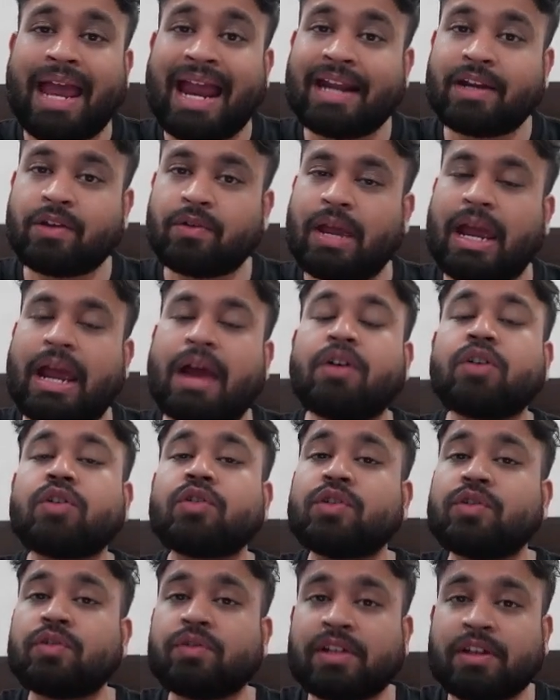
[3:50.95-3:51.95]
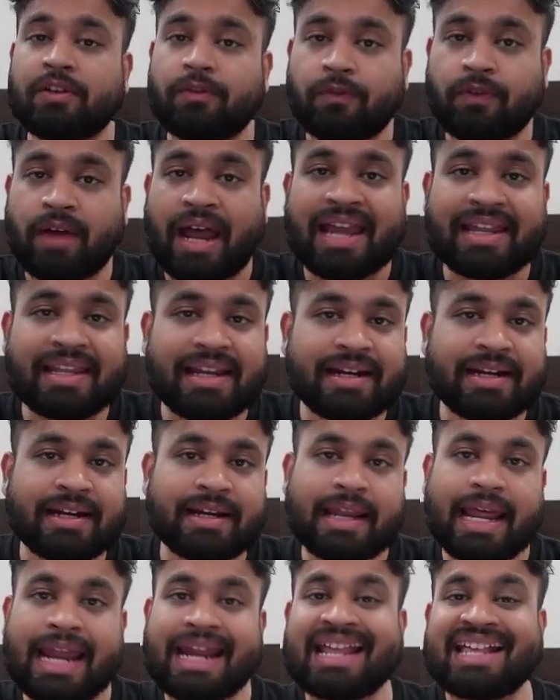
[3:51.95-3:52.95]
and you have to unify the
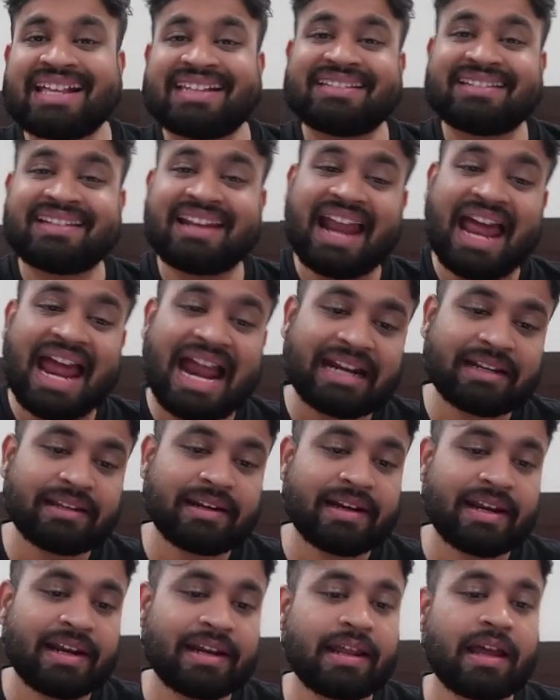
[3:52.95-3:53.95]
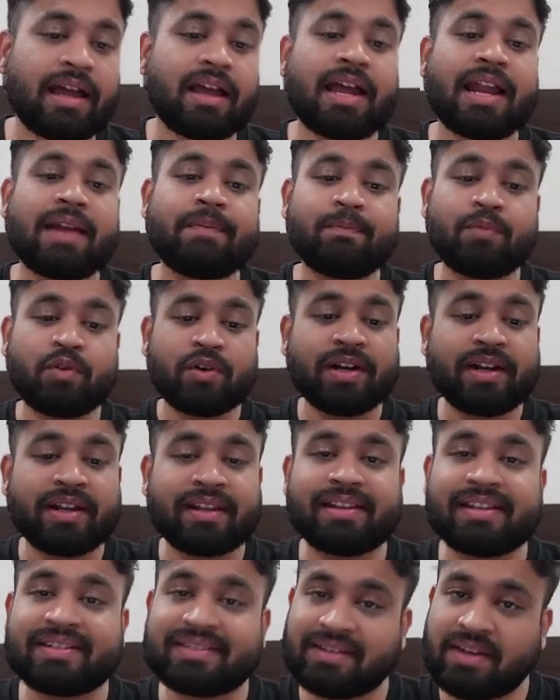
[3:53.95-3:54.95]
data and extract the data and put it
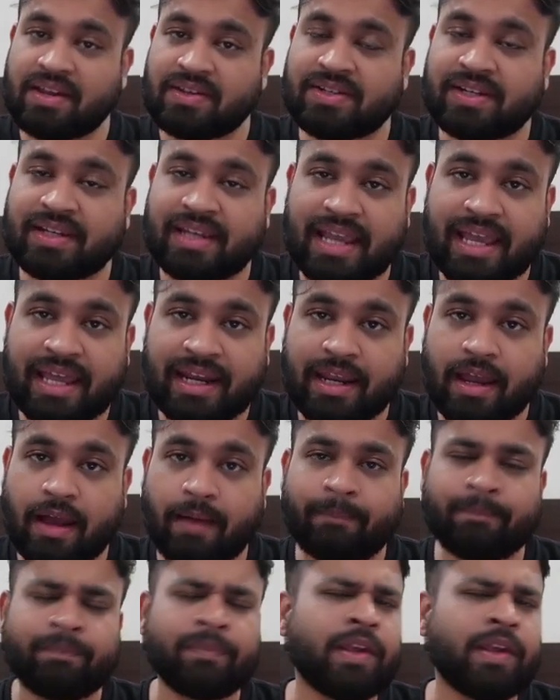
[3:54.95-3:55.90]
in the staging area.